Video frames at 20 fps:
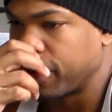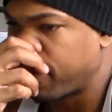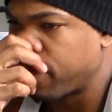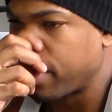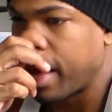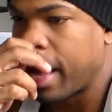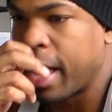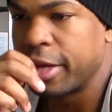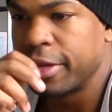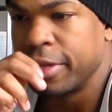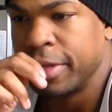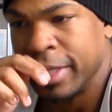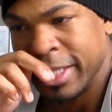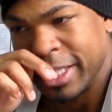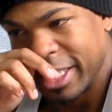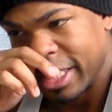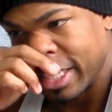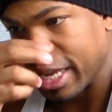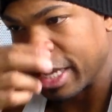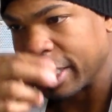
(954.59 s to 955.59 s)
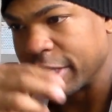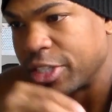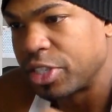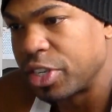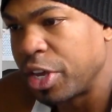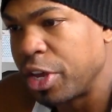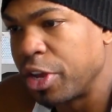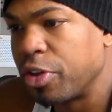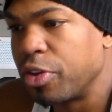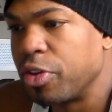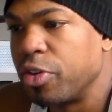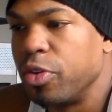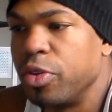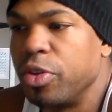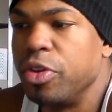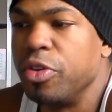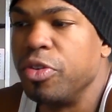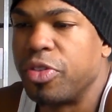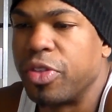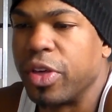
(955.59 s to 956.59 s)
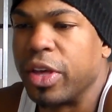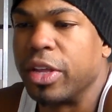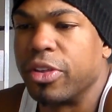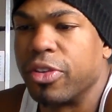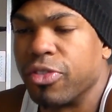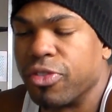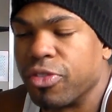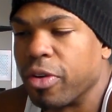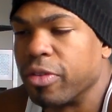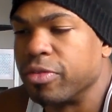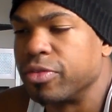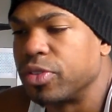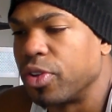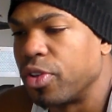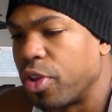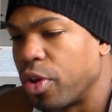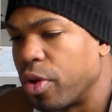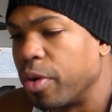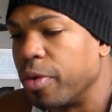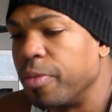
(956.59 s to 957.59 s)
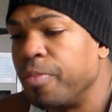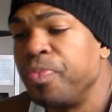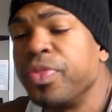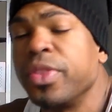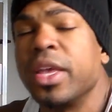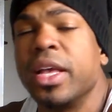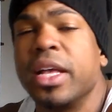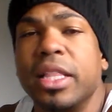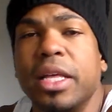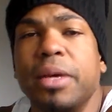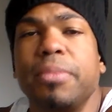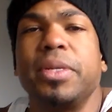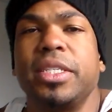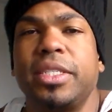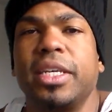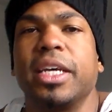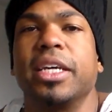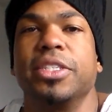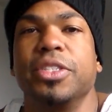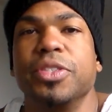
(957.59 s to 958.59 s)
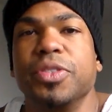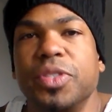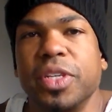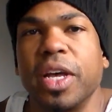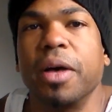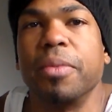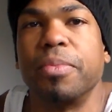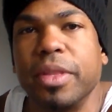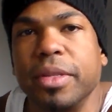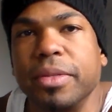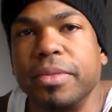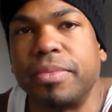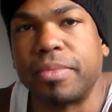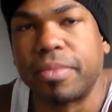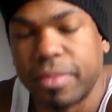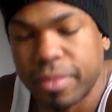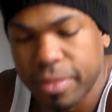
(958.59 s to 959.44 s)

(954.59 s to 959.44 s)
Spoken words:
If not John Cena, who do you think deserves to do it? Let me tell you something.